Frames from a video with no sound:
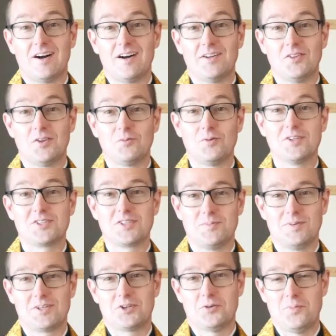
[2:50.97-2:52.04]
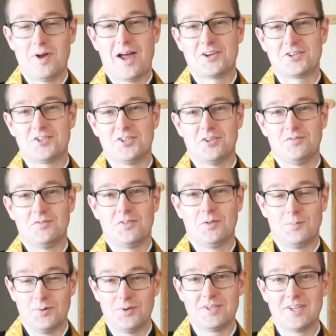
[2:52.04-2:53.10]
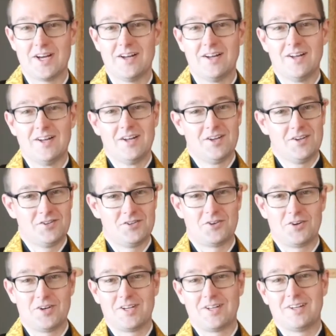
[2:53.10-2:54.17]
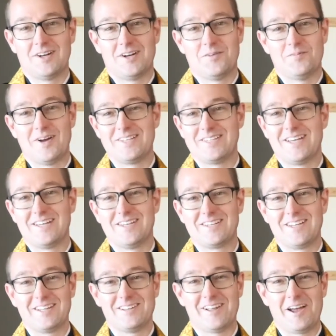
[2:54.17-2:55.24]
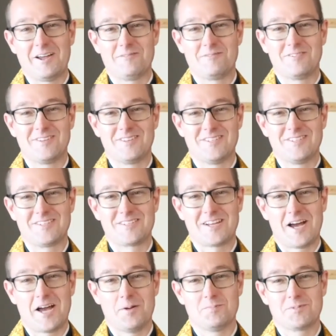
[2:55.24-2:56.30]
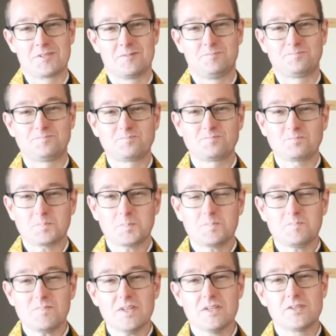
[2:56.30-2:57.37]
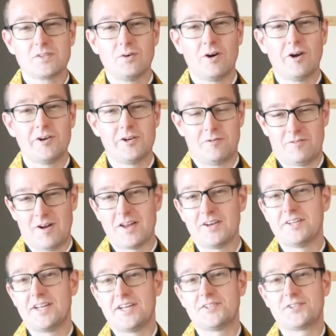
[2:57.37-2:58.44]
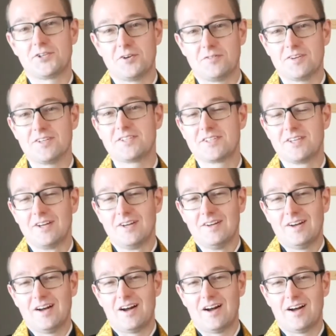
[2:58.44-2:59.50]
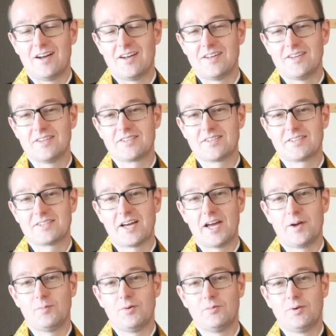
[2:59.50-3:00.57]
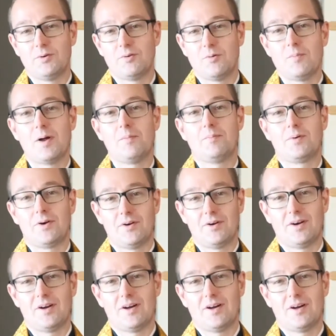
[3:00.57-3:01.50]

in the wisdom and compassion of the Buddha during my day-to-day life in these times. So our Nirvana Day service is a time when we remember